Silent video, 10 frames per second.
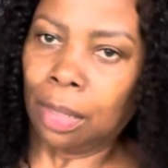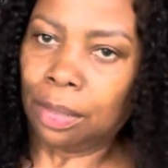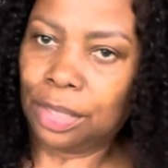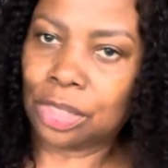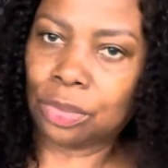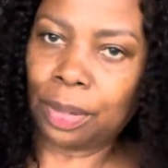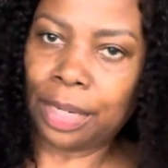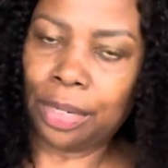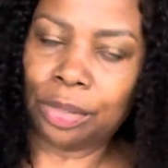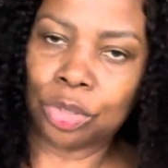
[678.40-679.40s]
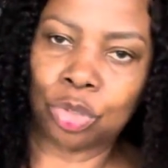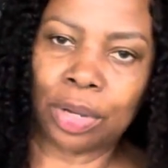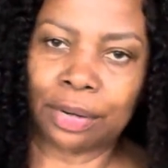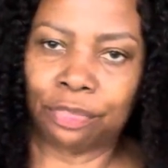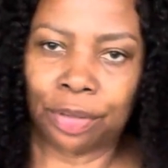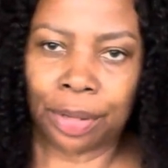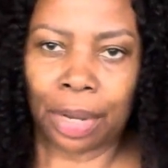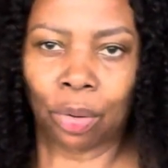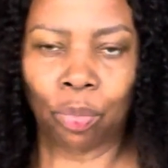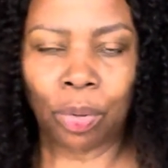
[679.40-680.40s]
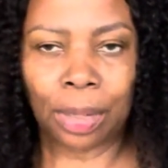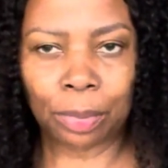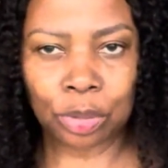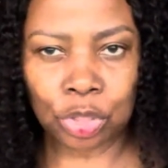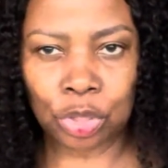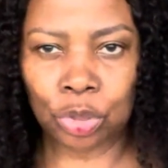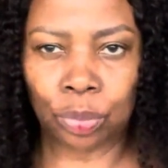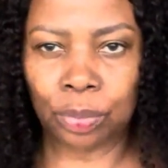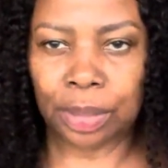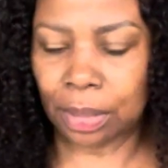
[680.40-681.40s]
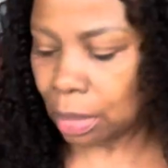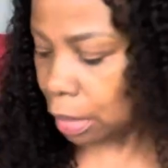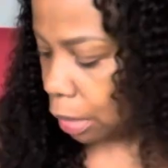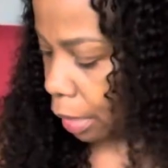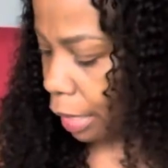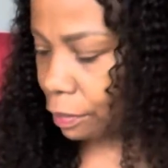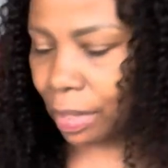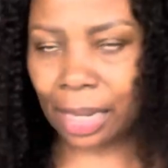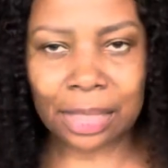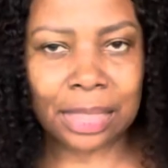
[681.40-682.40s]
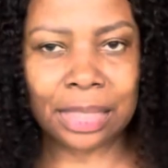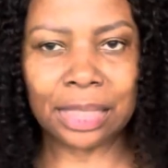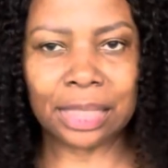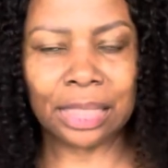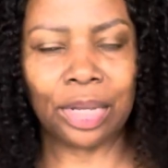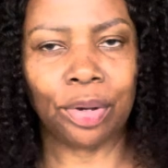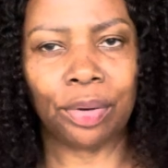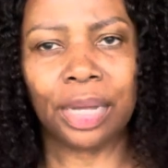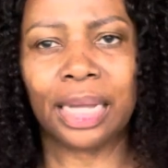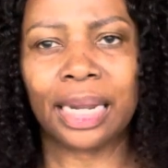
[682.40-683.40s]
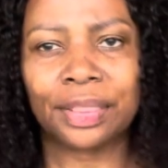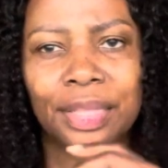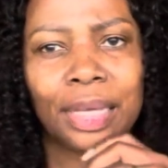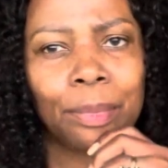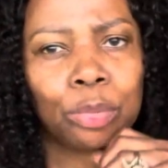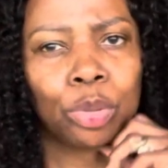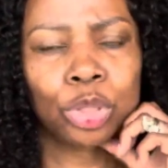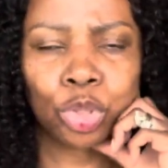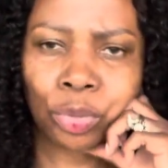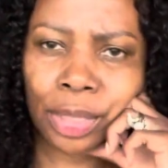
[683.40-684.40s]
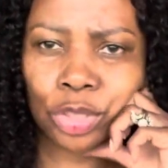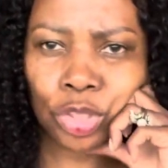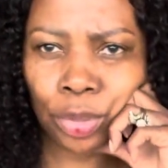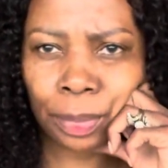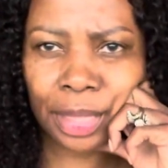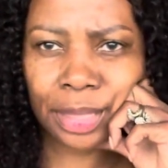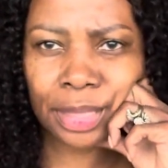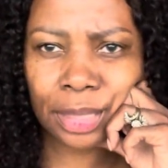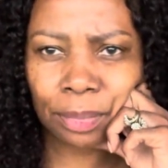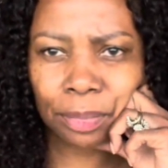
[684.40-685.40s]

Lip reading: this right here to try to figure out what I'm going to do with. Have a lot of seeds in here, and I think I'm going to try to germinate some.